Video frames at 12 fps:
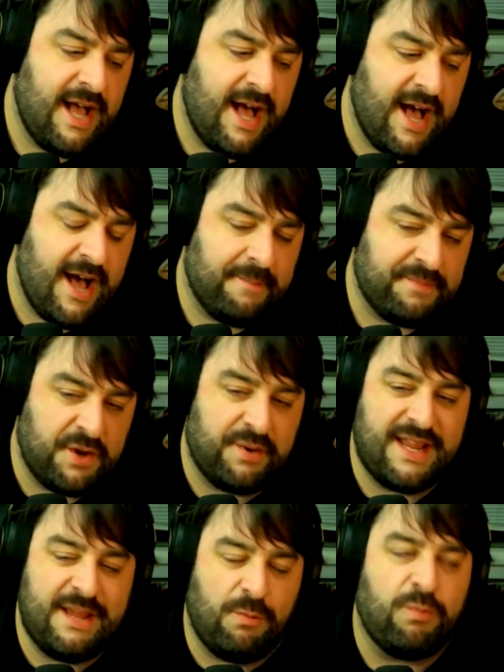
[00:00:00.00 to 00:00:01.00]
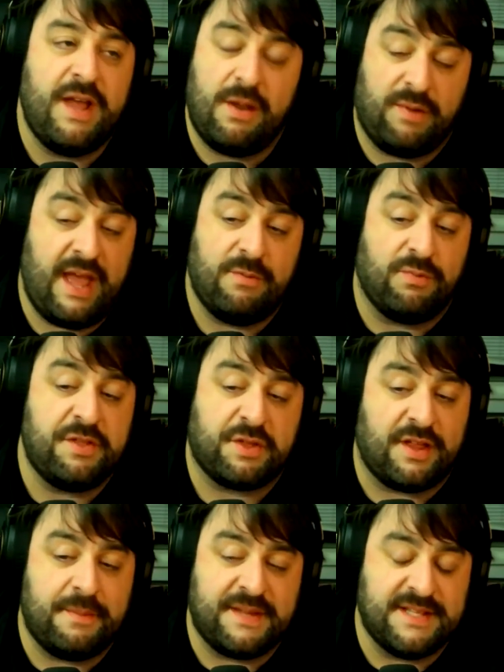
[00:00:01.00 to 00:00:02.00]
With
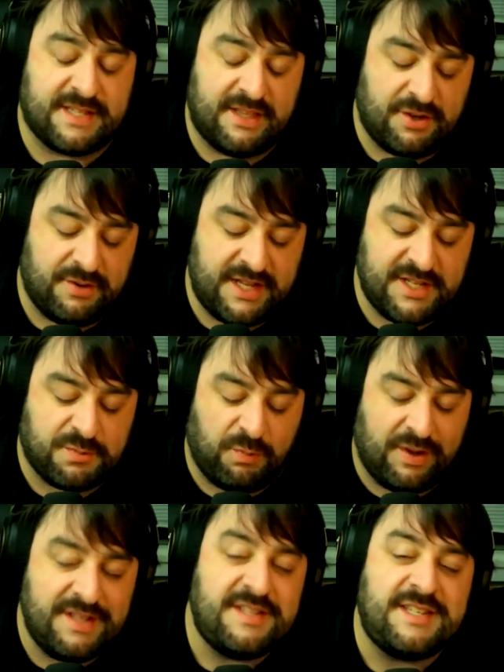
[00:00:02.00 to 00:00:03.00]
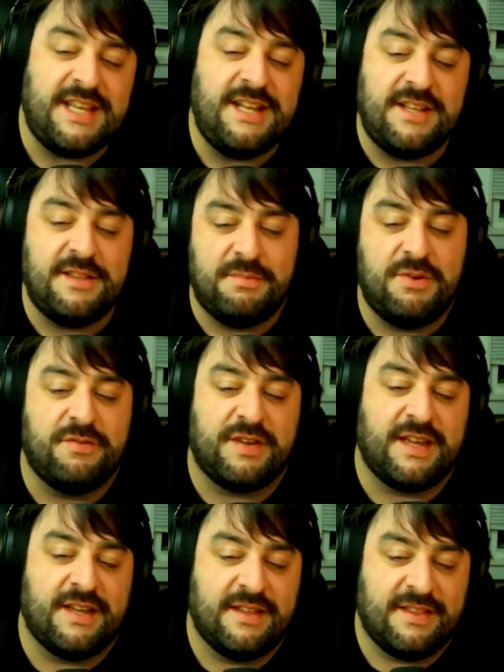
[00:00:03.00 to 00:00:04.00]
all that being said, there is one scene in the
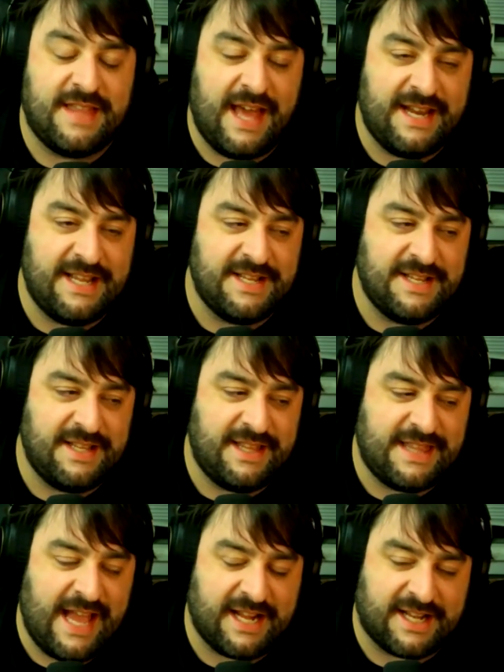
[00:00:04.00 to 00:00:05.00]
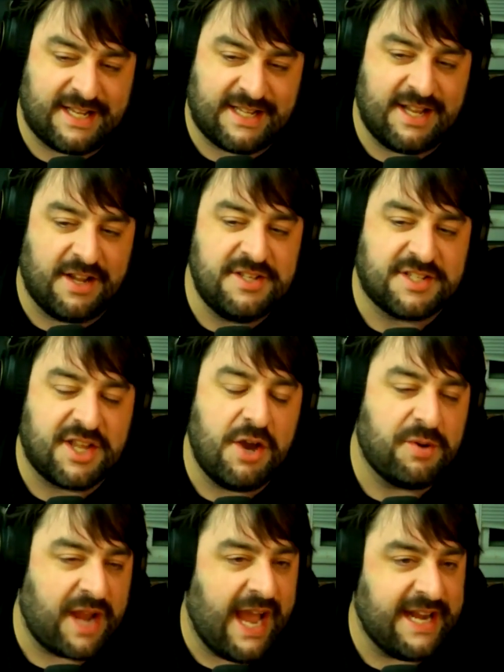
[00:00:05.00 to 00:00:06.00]
movie that does
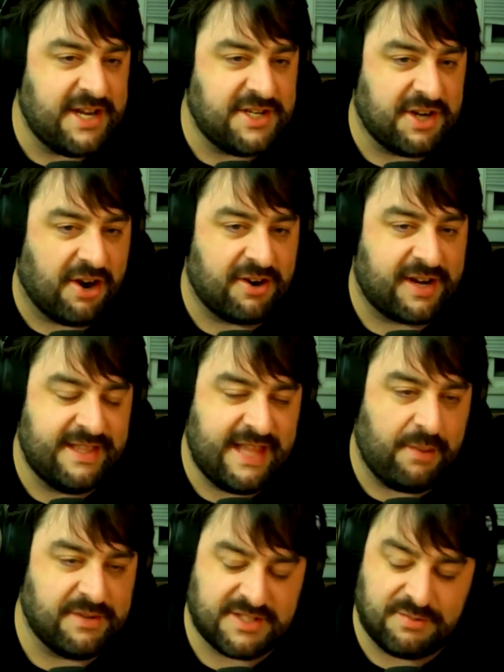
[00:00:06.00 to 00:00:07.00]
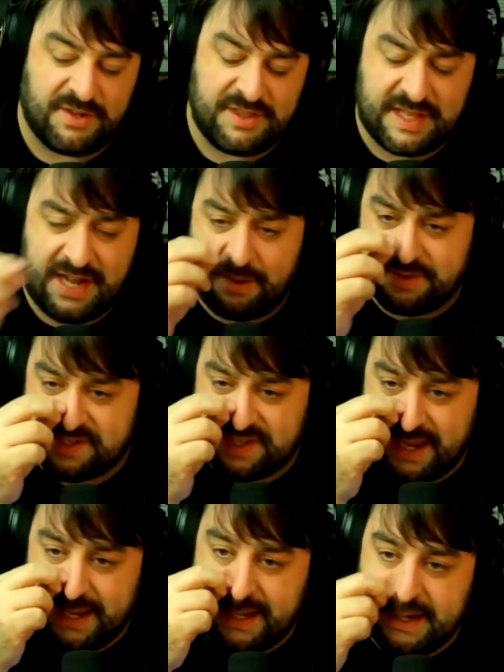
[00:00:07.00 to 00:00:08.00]
go kind of dark, and that was the one thing I was
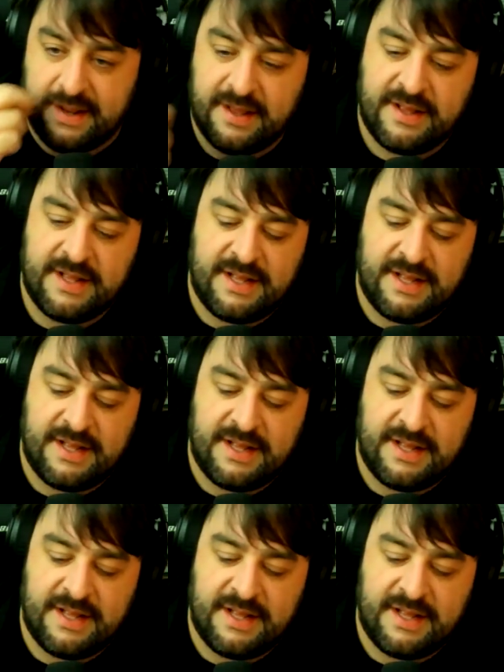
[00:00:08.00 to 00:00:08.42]
saying